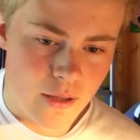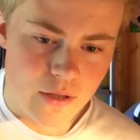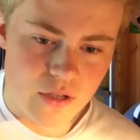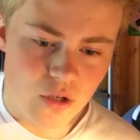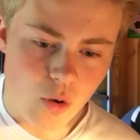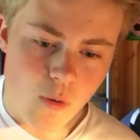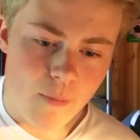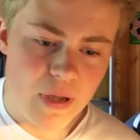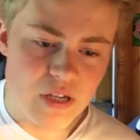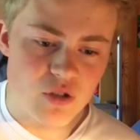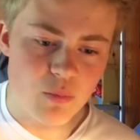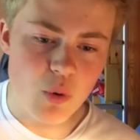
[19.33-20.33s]
There's a lot of
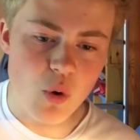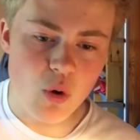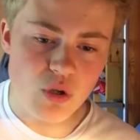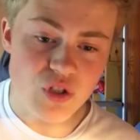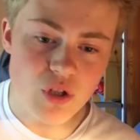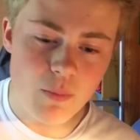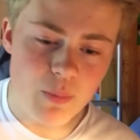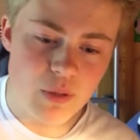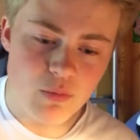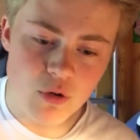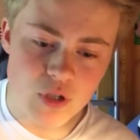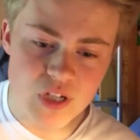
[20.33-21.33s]
mixed reports. Some
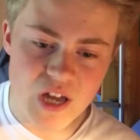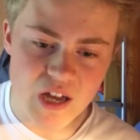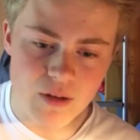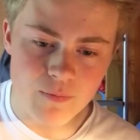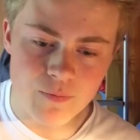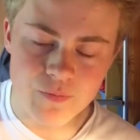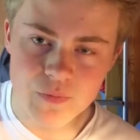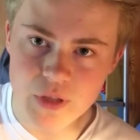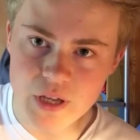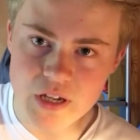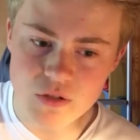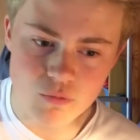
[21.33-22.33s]
people are saying
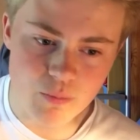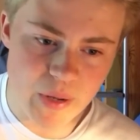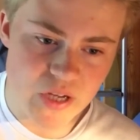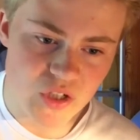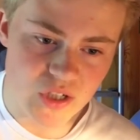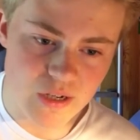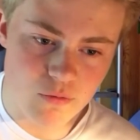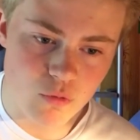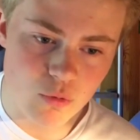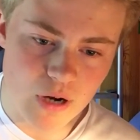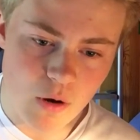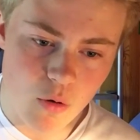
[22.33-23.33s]
that he's basically
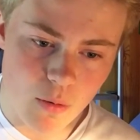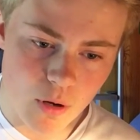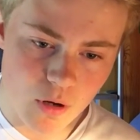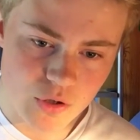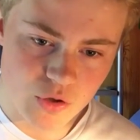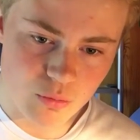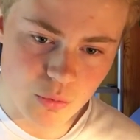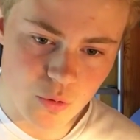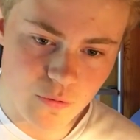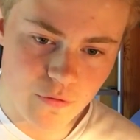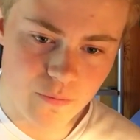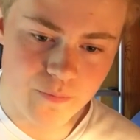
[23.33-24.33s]
ruled out an Arsenal
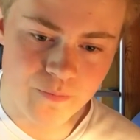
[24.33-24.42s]
move.